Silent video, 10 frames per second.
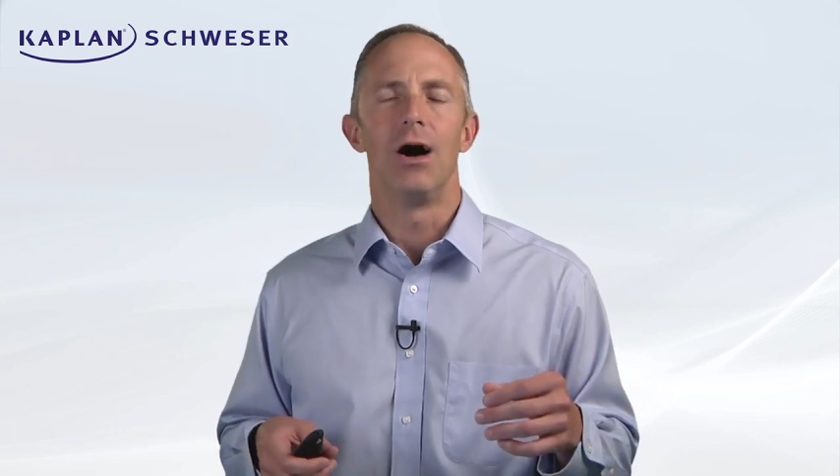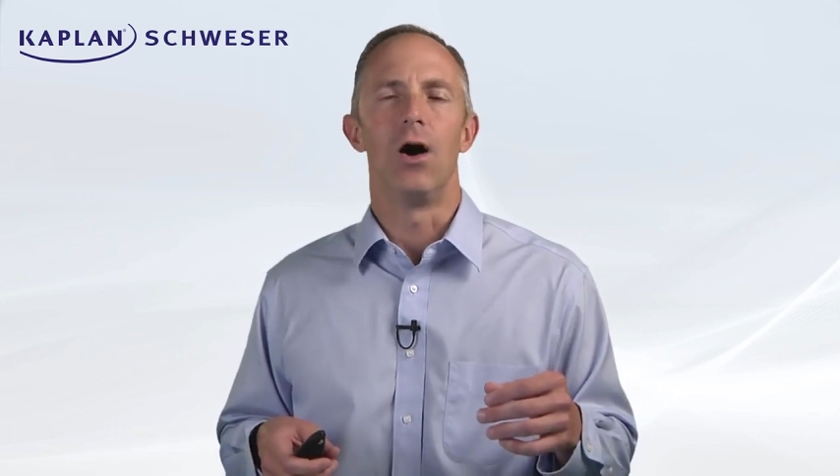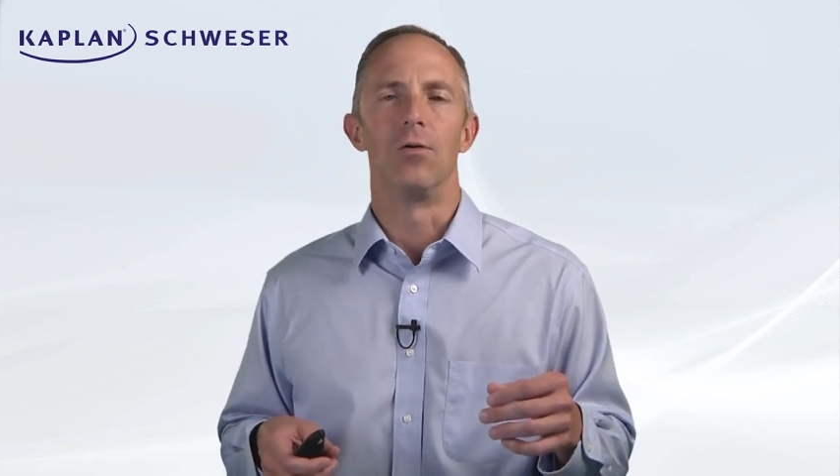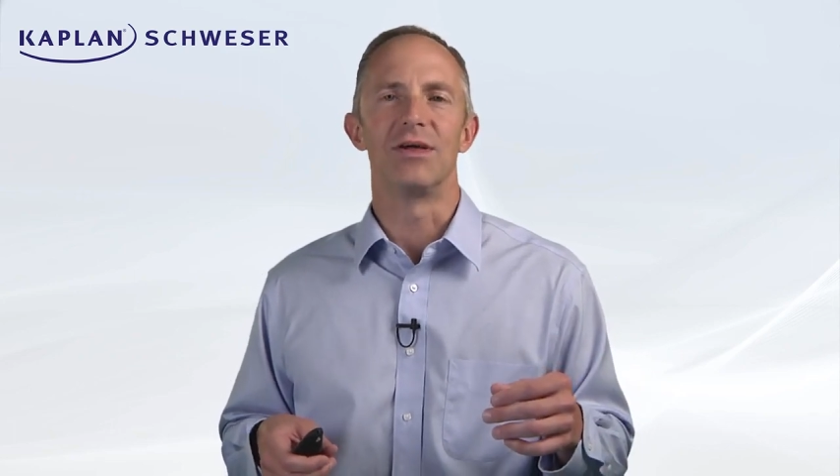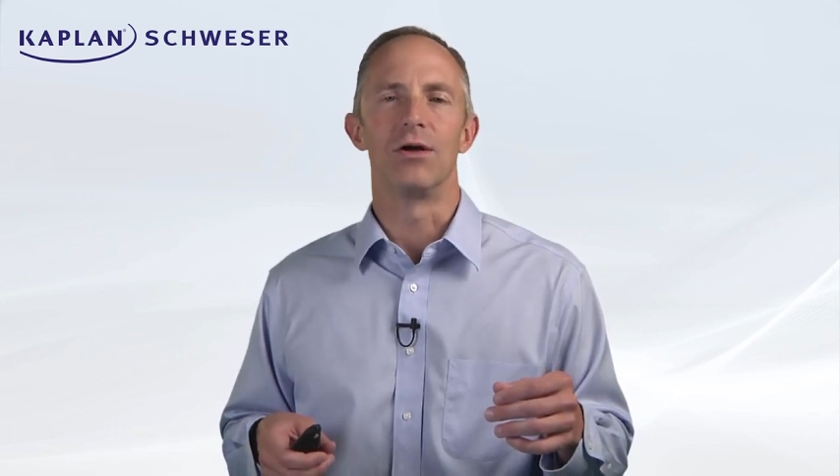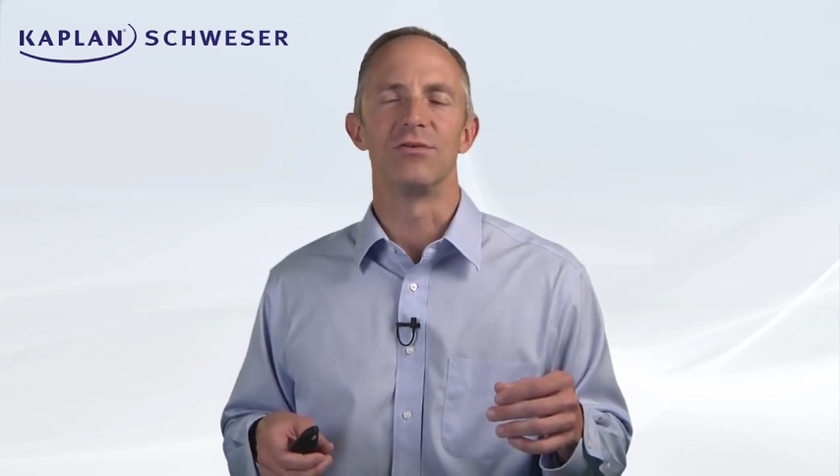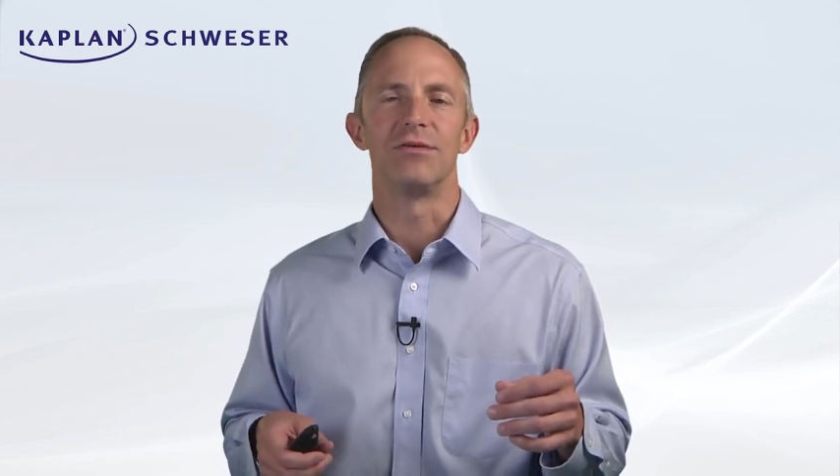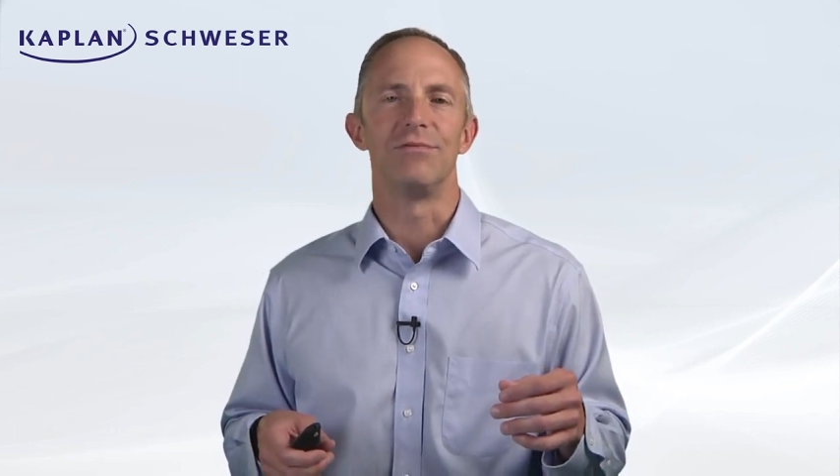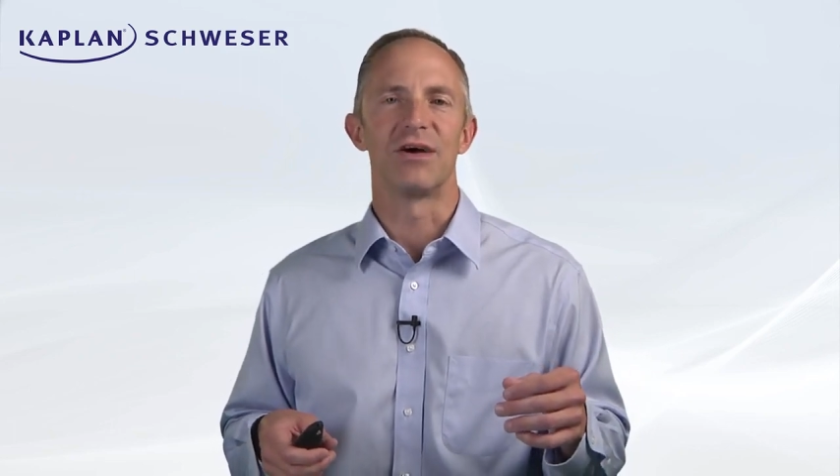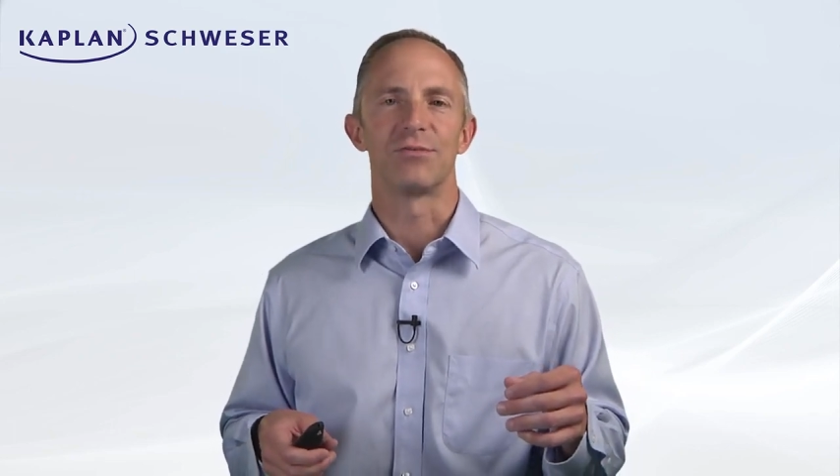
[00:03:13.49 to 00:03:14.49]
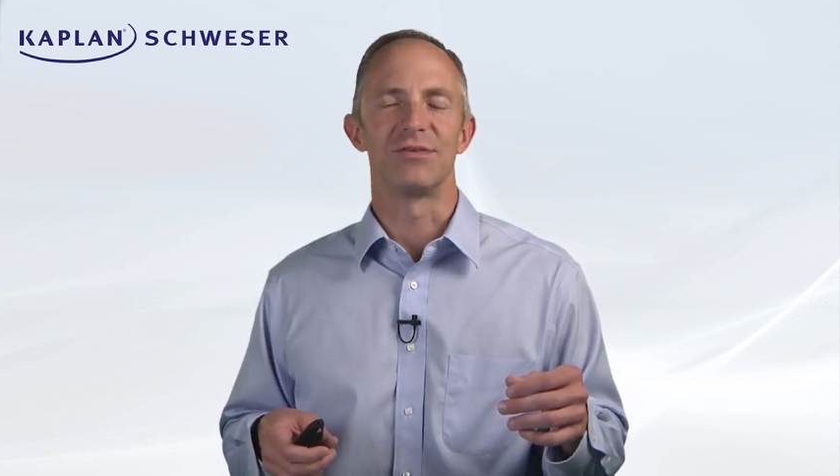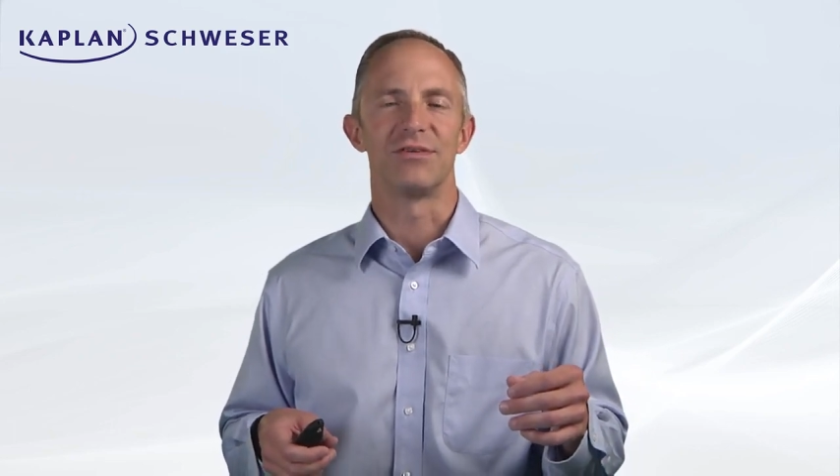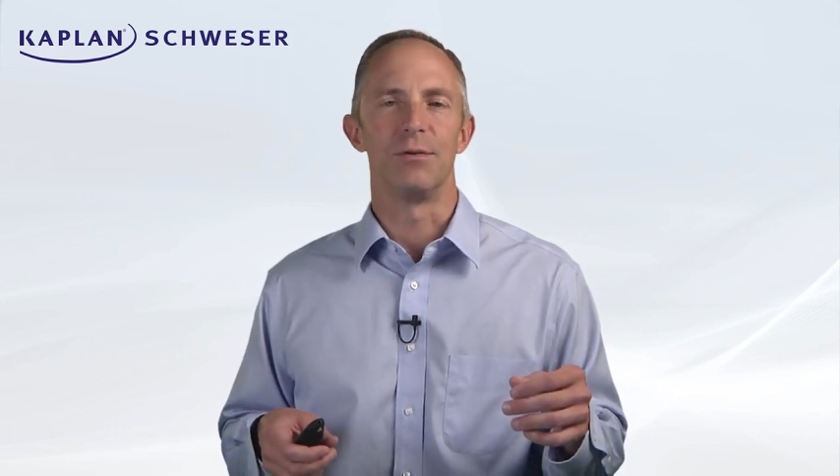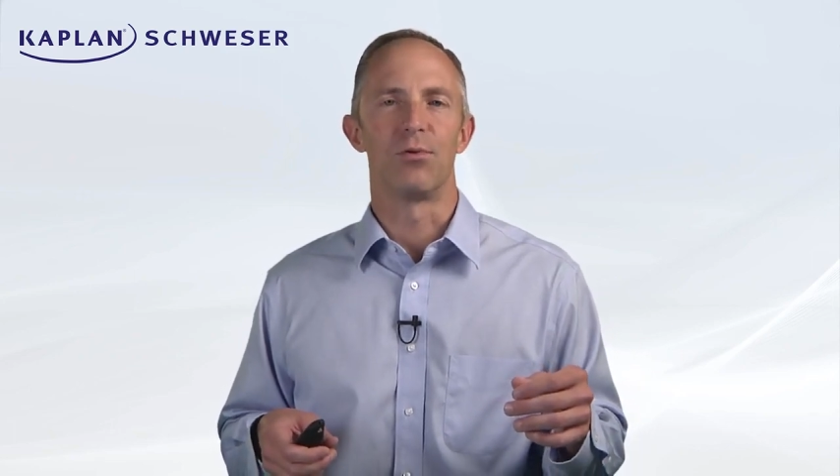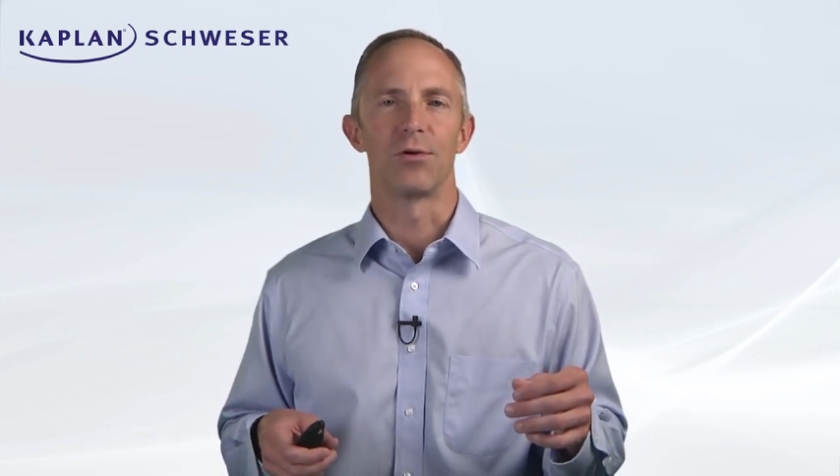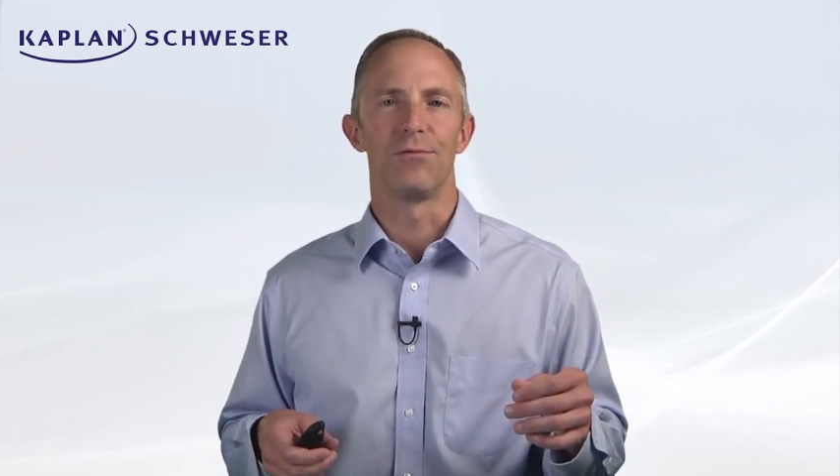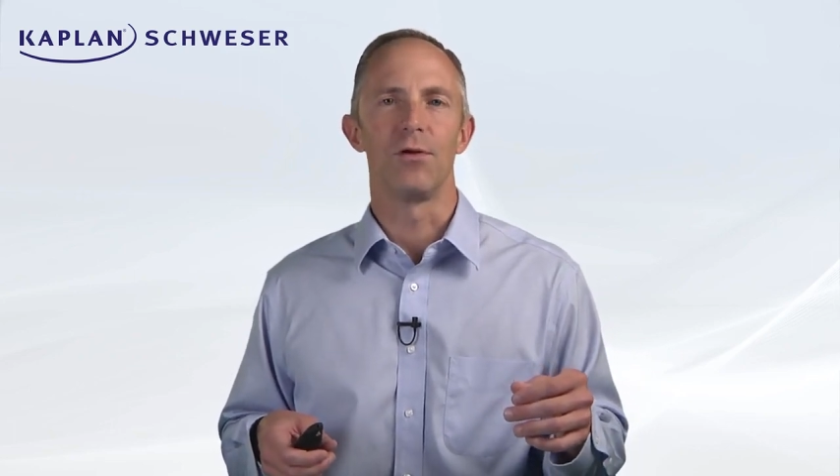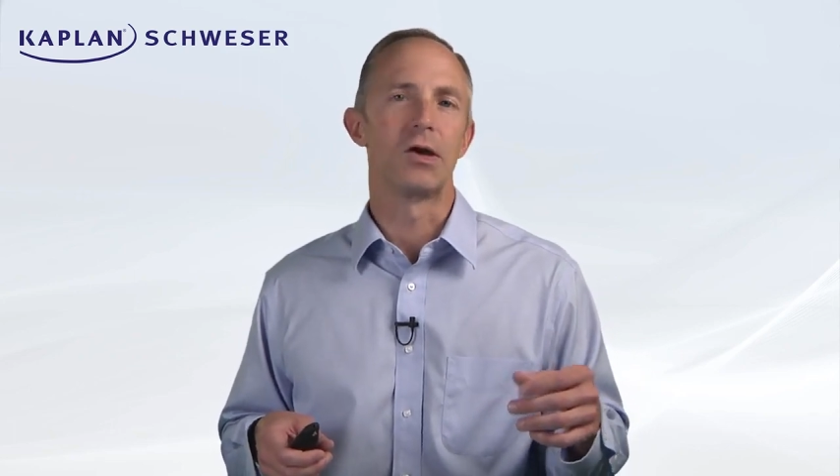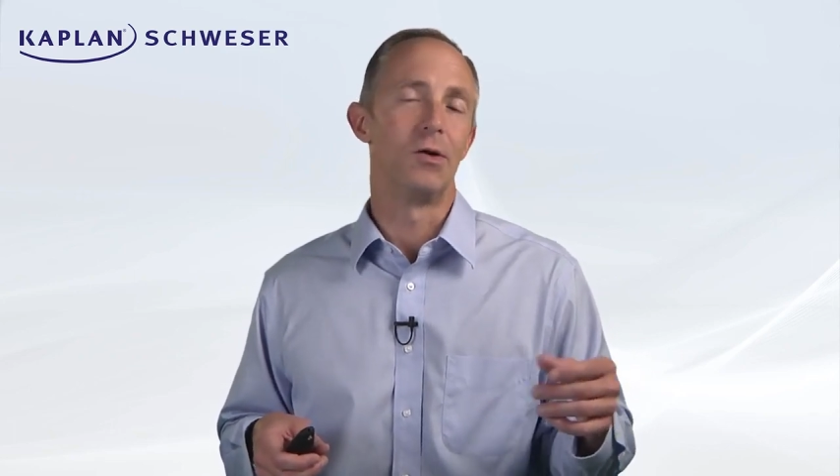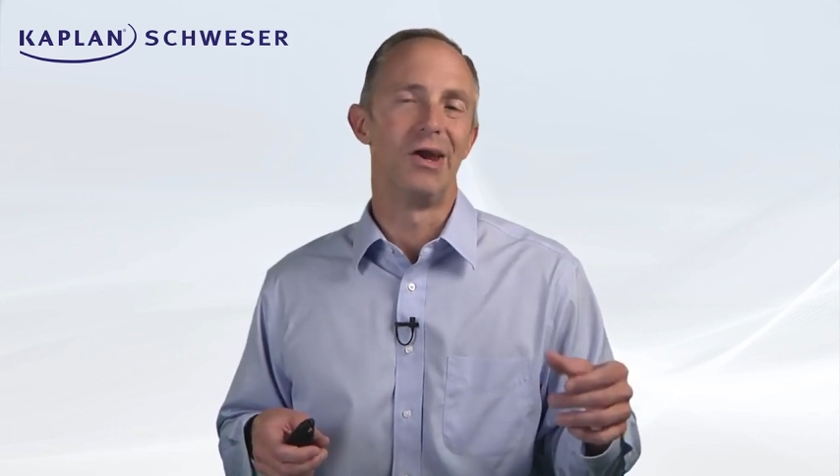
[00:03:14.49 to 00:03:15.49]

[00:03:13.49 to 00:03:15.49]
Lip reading: owning those investments in the portfolio.